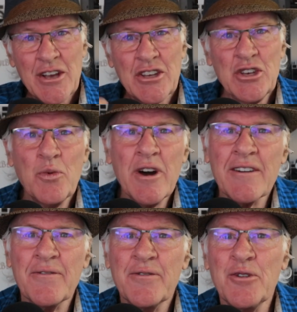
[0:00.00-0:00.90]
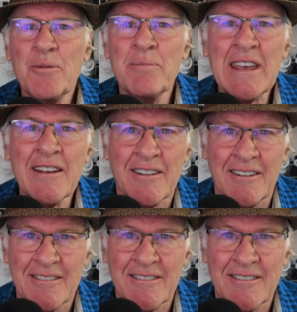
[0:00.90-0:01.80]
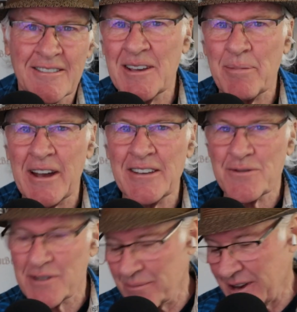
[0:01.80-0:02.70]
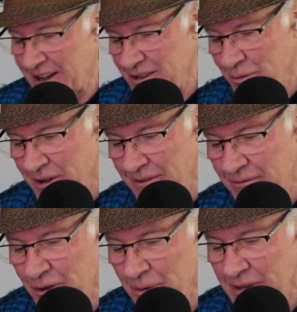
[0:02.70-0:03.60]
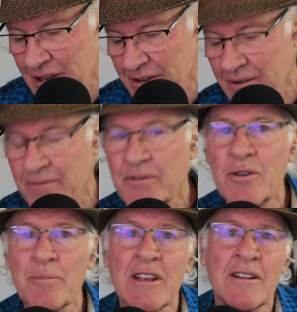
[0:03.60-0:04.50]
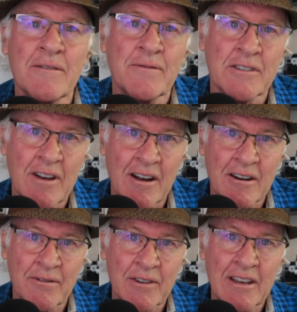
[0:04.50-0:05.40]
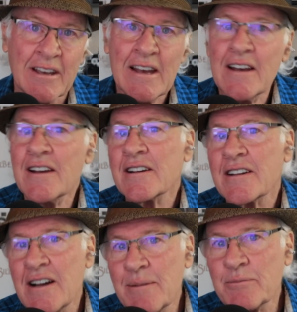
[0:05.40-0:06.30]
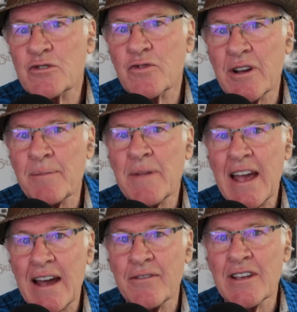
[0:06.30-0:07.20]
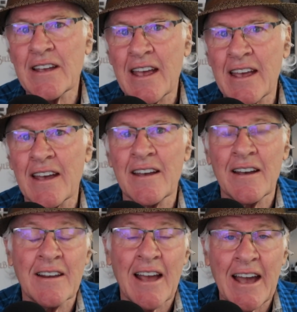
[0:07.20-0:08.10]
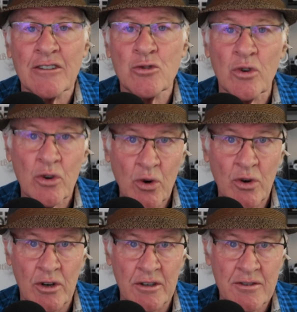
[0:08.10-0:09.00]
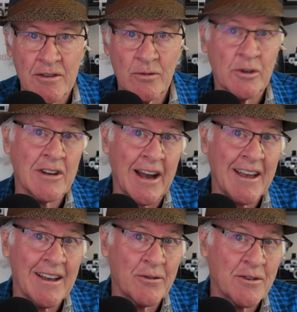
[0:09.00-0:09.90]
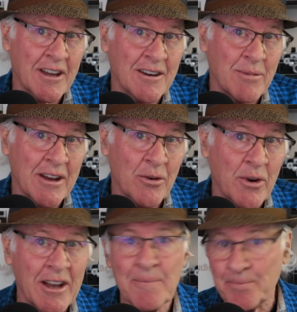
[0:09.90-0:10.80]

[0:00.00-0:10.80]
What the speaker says: You want a full meal. Let's skip ice cream now. You want a full meal, and a full meal in photography comes from having an actual course, which I have created, by the way.